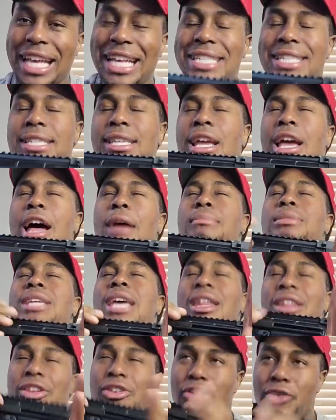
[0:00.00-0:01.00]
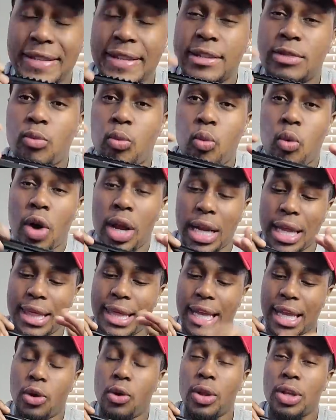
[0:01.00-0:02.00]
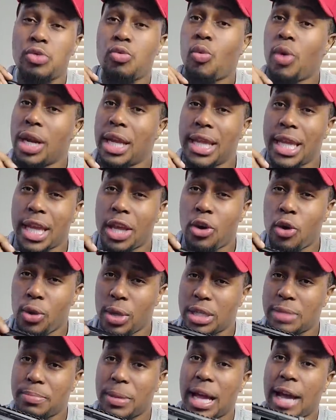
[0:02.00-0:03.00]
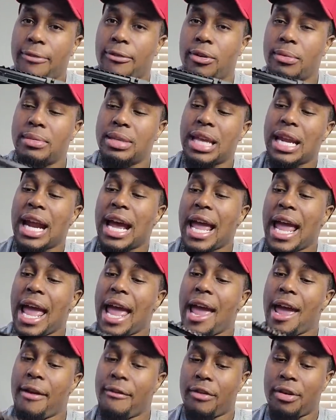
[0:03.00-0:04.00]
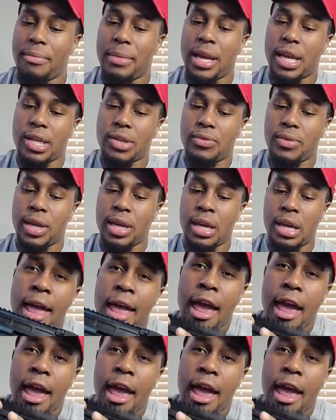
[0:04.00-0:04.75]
it's, I'm telling you, this is one of the coolest platforms that I ever messed with.